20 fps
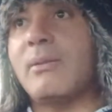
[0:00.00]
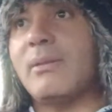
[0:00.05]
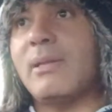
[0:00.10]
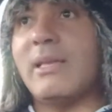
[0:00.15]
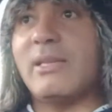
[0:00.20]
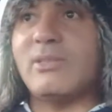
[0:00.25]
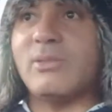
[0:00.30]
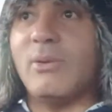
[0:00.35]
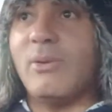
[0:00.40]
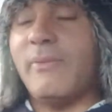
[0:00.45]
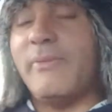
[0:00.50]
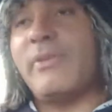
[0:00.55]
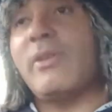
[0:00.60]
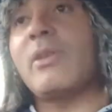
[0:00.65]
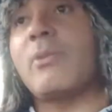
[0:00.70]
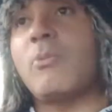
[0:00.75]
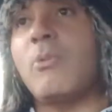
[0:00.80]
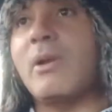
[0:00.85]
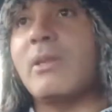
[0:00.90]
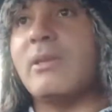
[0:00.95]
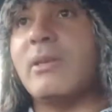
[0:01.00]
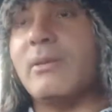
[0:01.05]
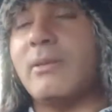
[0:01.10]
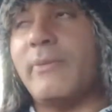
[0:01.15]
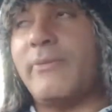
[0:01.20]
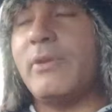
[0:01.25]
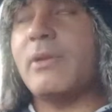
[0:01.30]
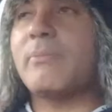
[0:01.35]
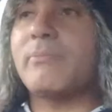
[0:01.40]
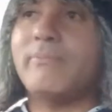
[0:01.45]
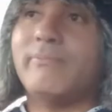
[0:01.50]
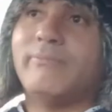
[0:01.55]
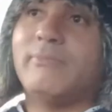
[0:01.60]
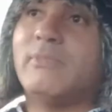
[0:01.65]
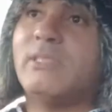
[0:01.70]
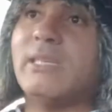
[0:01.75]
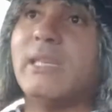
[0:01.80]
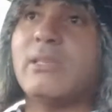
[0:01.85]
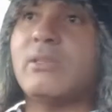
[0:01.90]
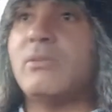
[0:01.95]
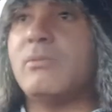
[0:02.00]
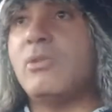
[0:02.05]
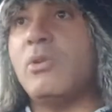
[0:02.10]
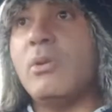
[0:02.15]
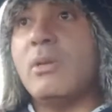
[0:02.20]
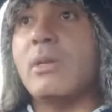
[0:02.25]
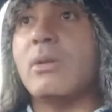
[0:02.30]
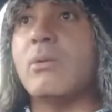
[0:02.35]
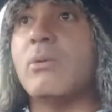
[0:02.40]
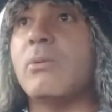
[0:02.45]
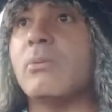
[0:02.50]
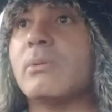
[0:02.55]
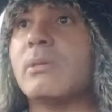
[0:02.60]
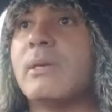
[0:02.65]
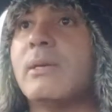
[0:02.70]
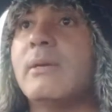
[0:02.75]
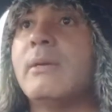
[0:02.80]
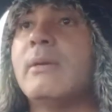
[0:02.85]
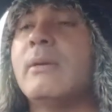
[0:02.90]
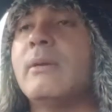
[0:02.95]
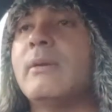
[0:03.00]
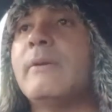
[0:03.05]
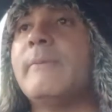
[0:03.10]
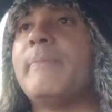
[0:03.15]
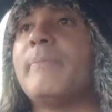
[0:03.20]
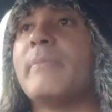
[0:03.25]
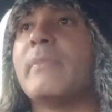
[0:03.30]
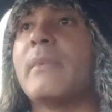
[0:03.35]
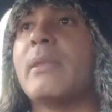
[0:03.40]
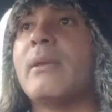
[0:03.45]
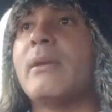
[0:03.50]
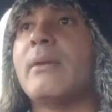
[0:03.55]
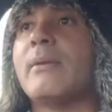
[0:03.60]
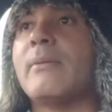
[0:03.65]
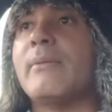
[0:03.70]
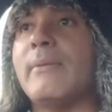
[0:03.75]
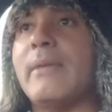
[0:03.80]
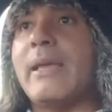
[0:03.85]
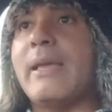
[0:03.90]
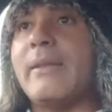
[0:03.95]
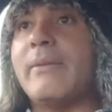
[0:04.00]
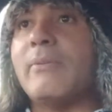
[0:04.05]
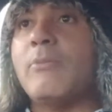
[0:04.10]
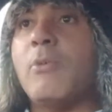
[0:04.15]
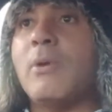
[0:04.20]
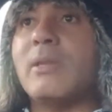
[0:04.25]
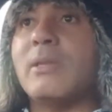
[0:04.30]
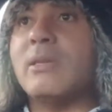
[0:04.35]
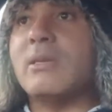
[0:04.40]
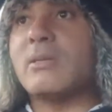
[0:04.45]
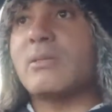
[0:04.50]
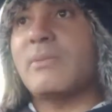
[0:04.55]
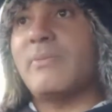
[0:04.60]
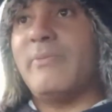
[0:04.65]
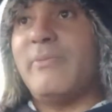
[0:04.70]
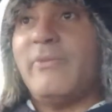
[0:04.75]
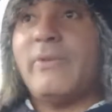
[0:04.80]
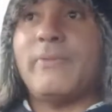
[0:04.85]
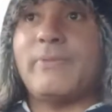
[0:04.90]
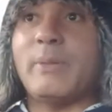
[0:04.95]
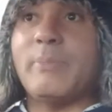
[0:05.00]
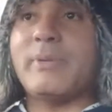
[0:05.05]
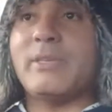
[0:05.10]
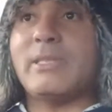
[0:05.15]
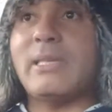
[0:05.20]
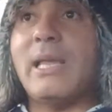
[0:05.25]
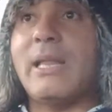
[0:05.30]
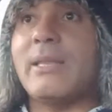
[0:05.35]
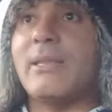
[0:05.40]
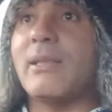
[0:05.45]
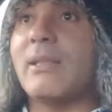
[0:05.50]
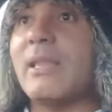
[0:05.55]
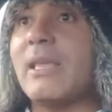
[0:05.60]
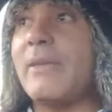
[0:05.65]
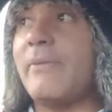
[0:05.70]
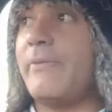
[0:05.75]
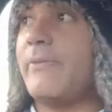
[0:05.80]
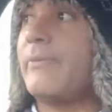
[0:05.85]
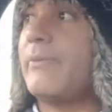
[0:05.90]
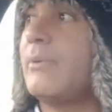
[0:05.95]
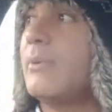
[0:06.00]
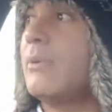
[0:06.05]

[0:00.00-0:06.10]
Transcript: Like, so if you're say 2-year-old, then 1 year's 50% of your life.